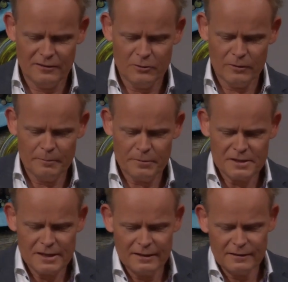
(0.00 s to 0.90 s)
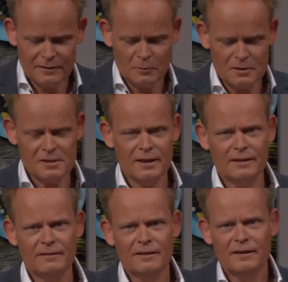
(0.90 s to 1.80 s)
Jori presented was
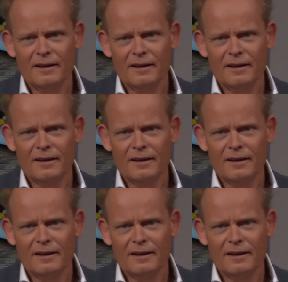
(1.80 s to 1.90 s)
that,